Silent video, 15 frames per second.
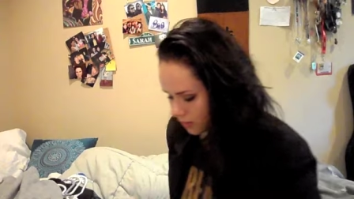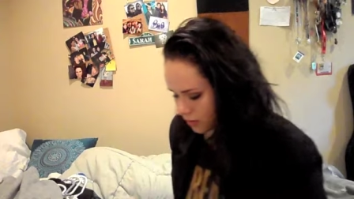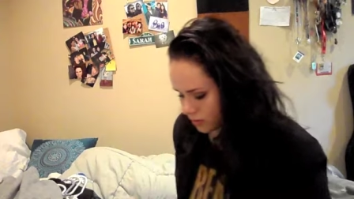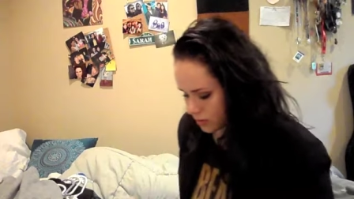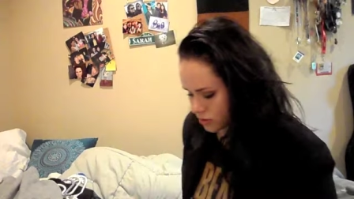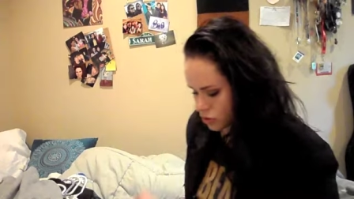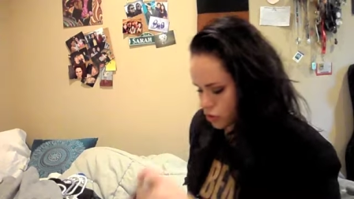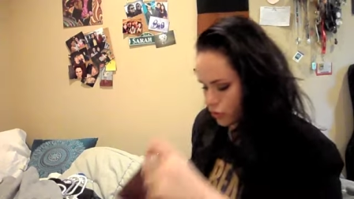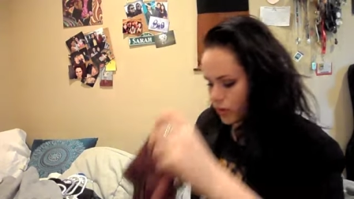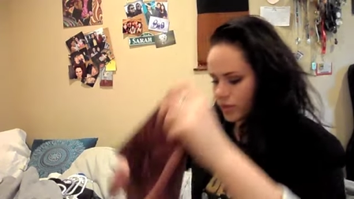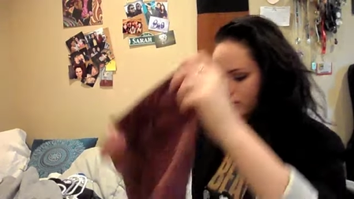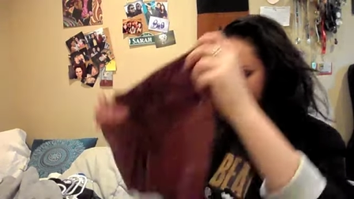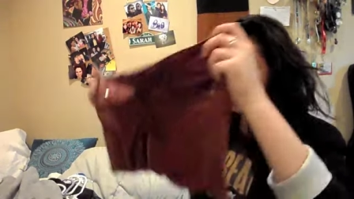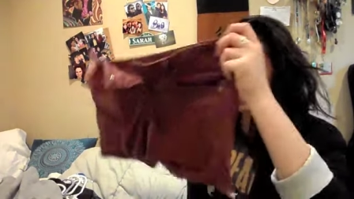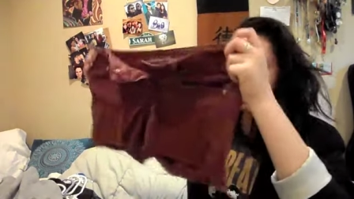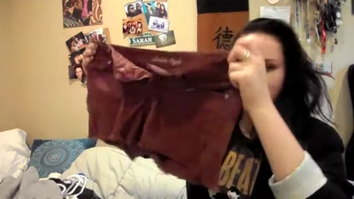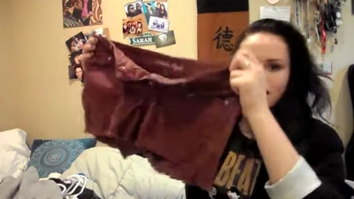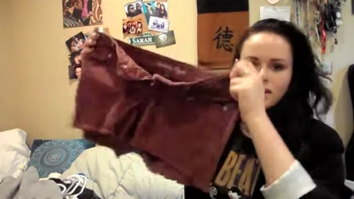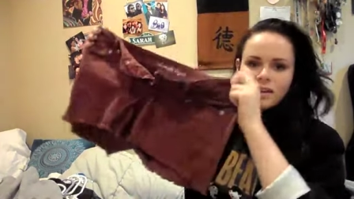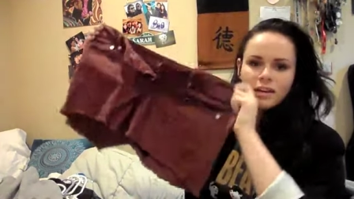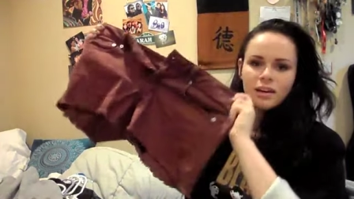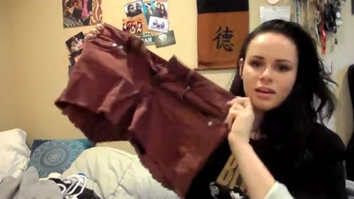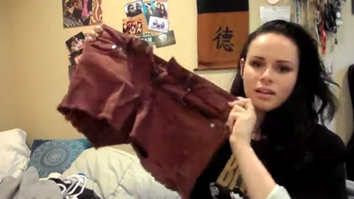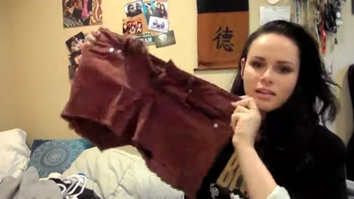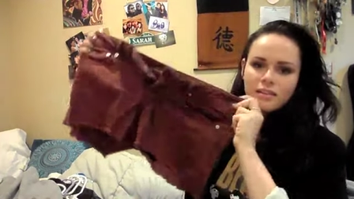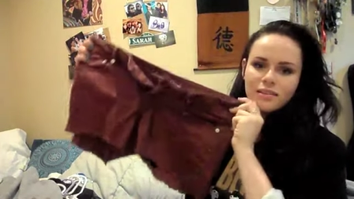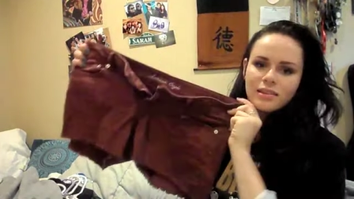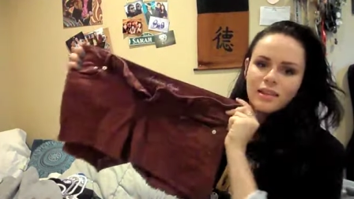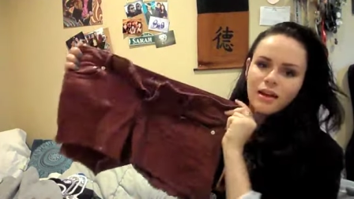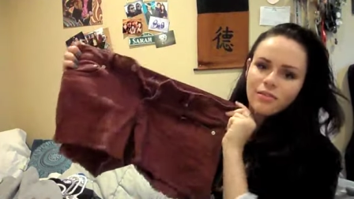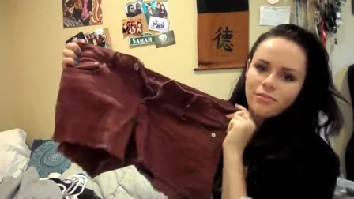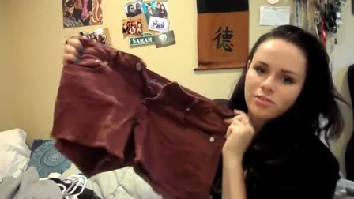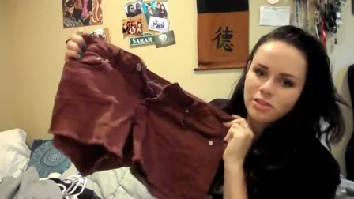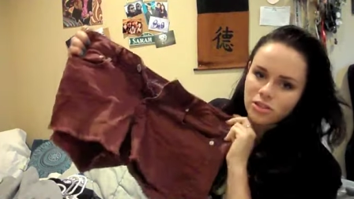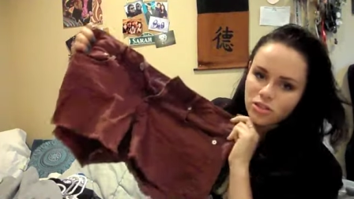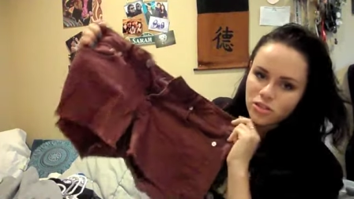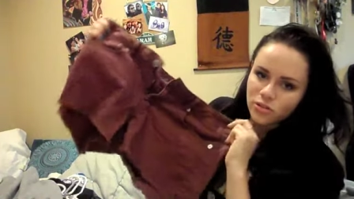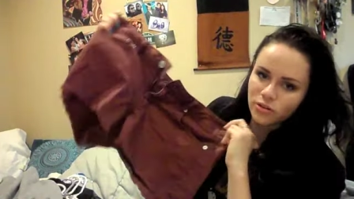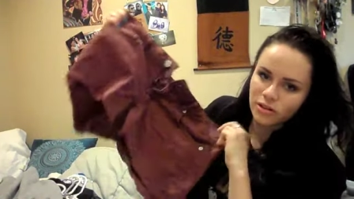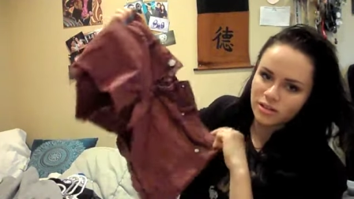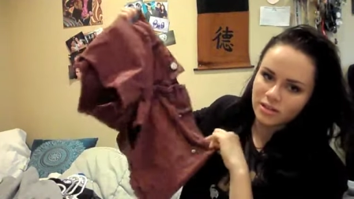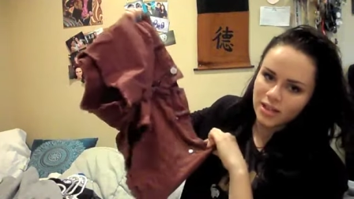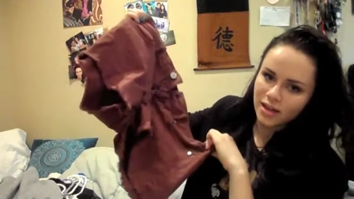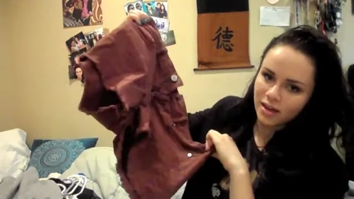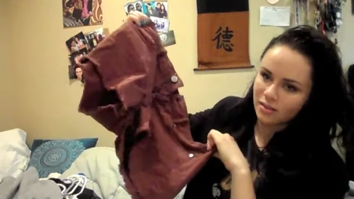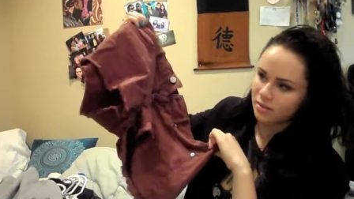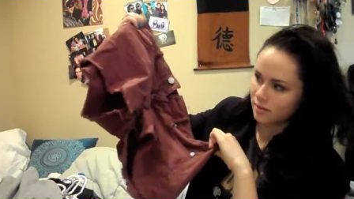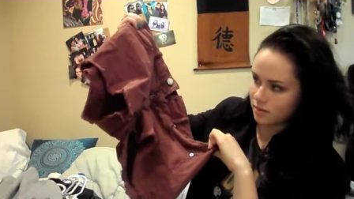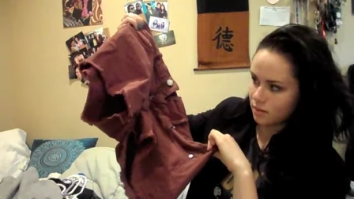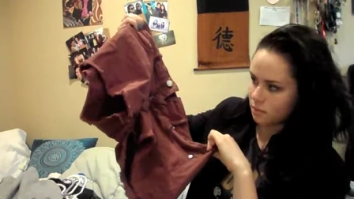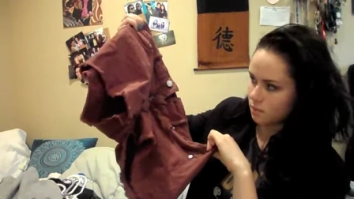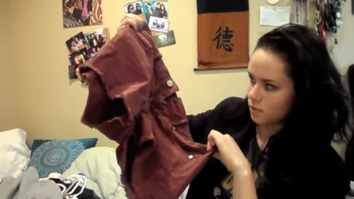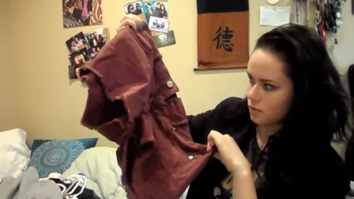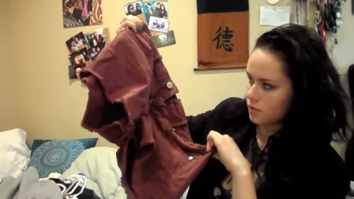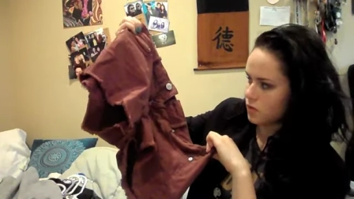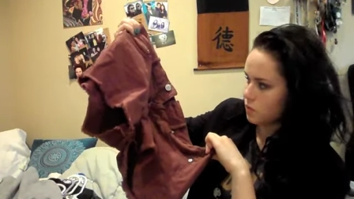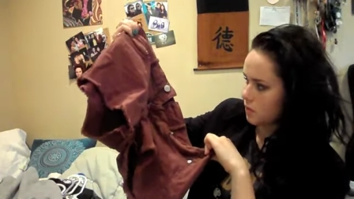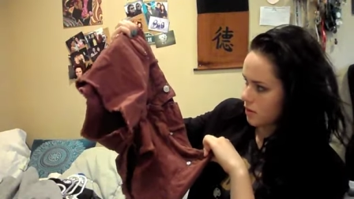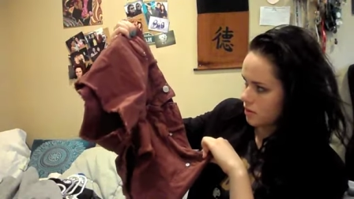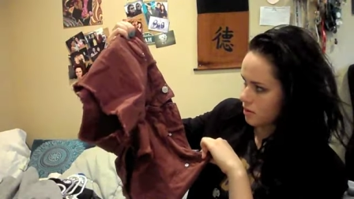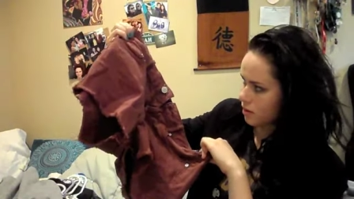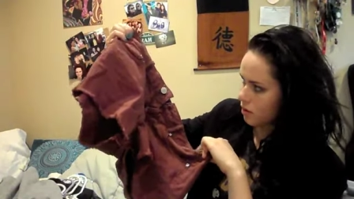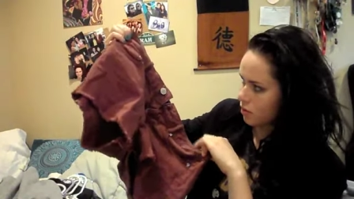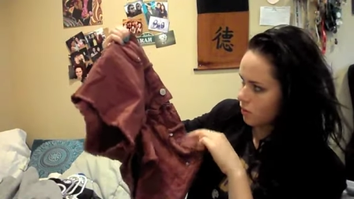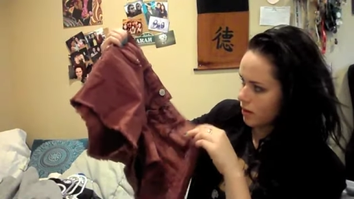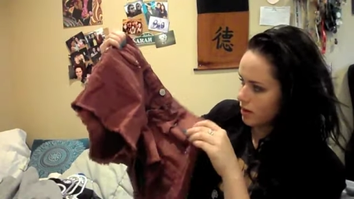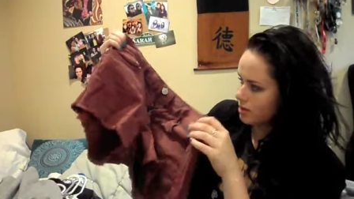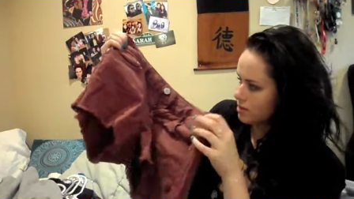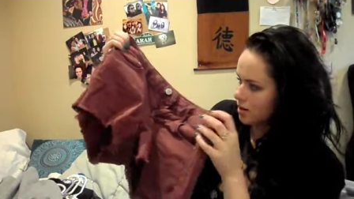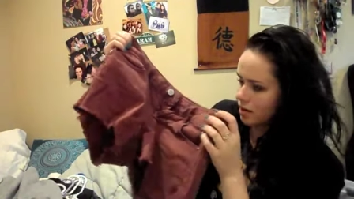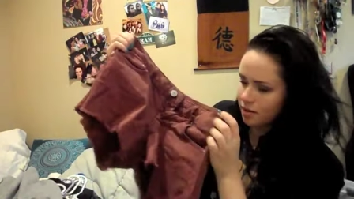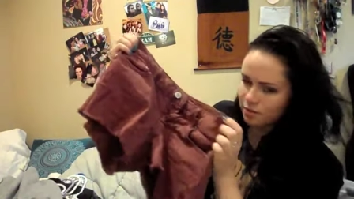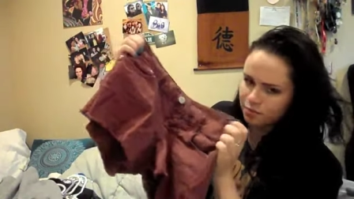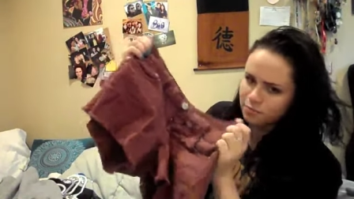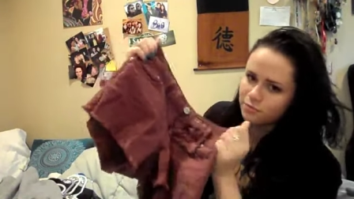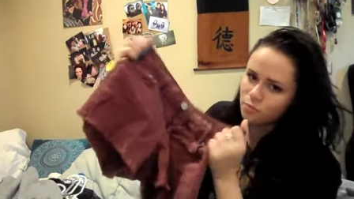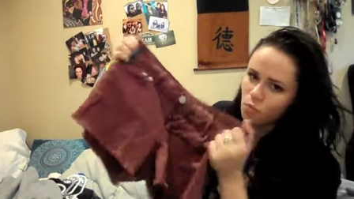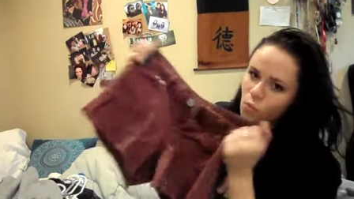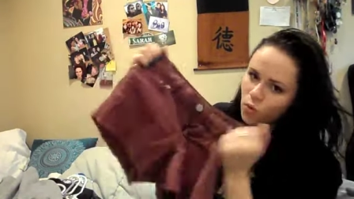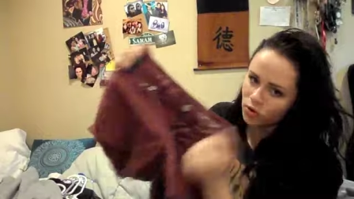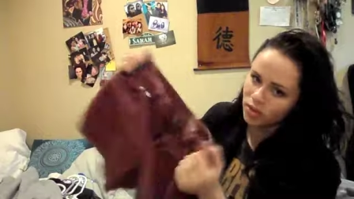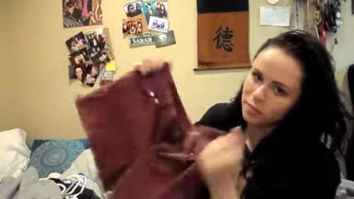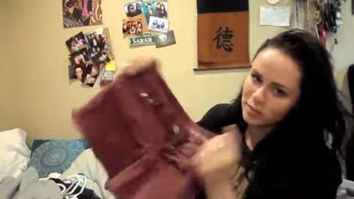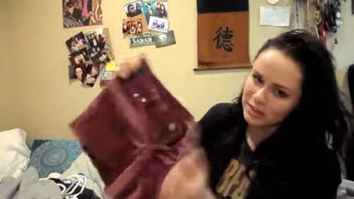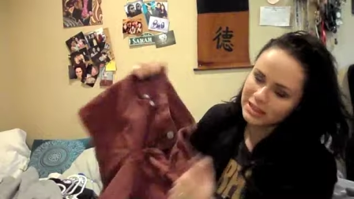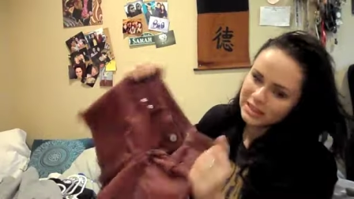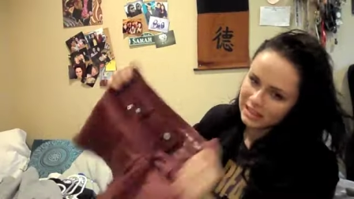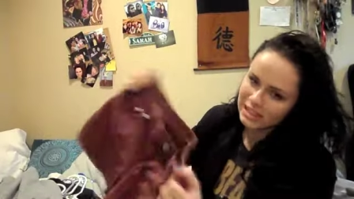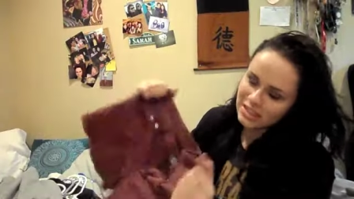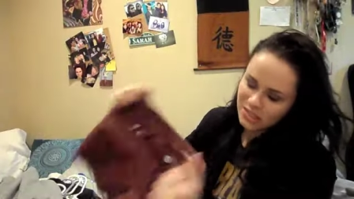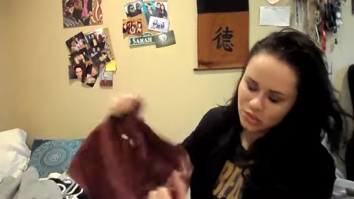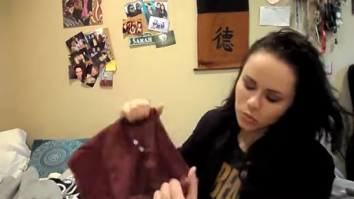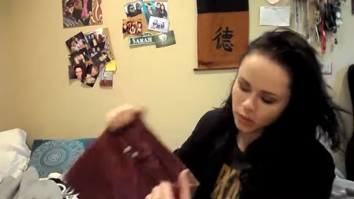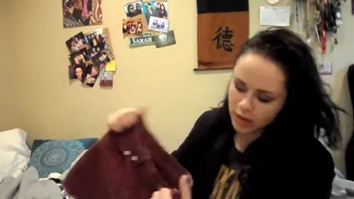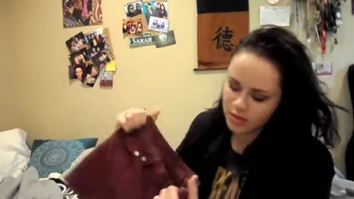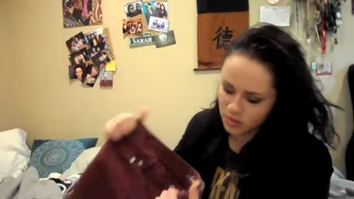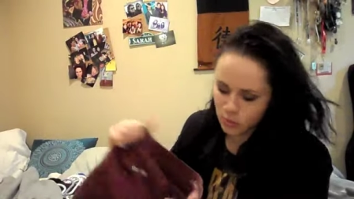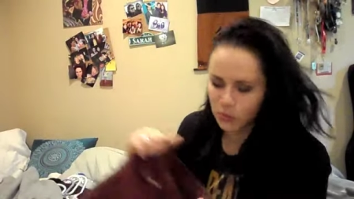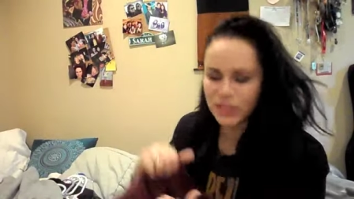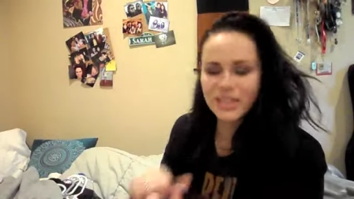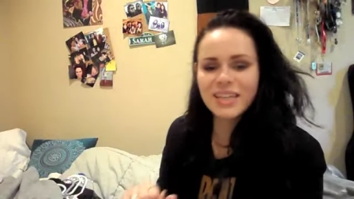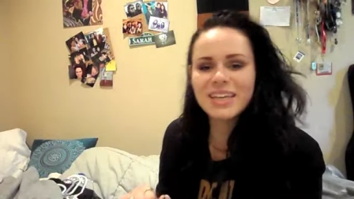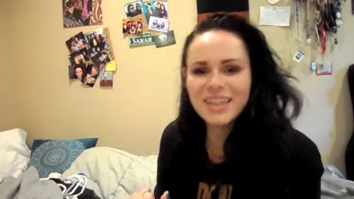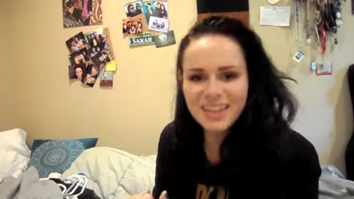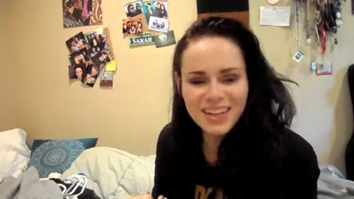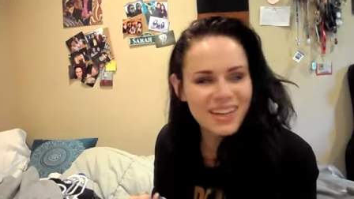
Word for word: then these shorts. Love these shorts. I got them a few weeks ago, and I've worn them at least twice a week.